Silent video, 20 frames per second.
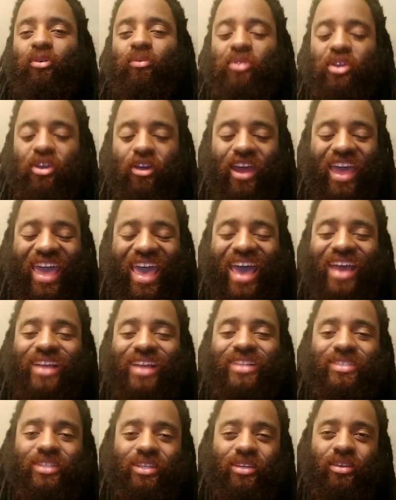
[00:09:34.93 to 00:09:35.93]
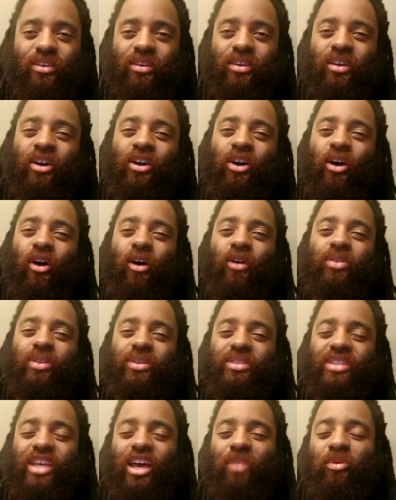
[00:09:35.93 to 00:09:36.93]
We are acting all the
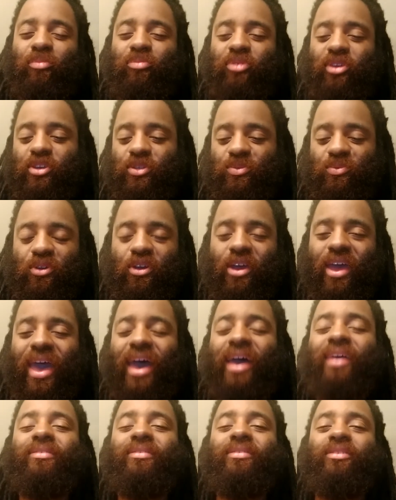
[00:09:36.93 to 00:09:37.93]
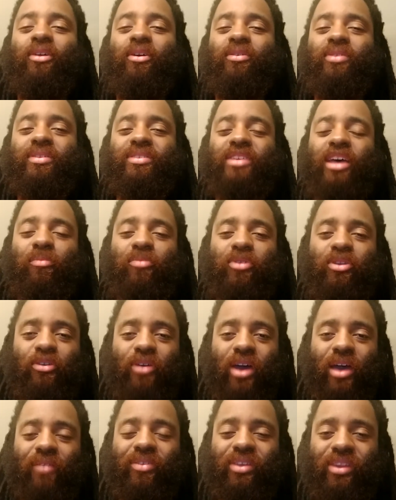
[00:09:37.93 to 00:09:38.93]
time, and because we are acting all the time, we don't
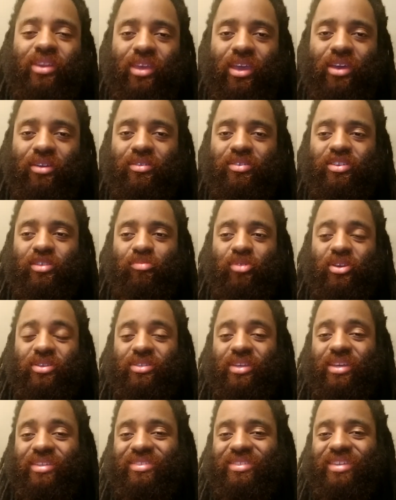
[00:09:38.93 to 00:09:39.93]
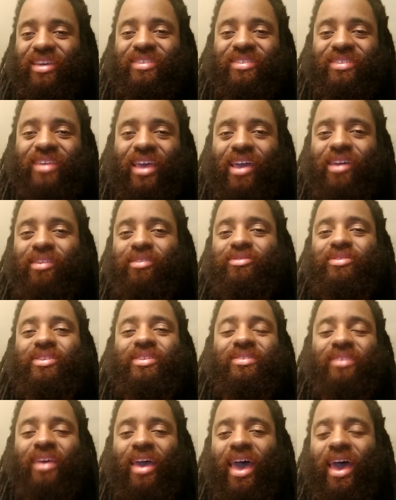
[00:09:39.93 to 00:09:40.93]
have any energy because it takes energy
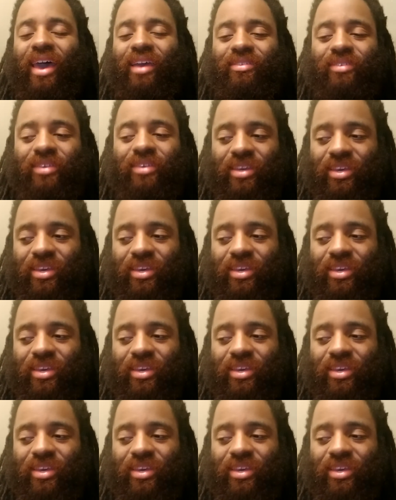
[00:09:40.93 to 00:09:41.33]
to act.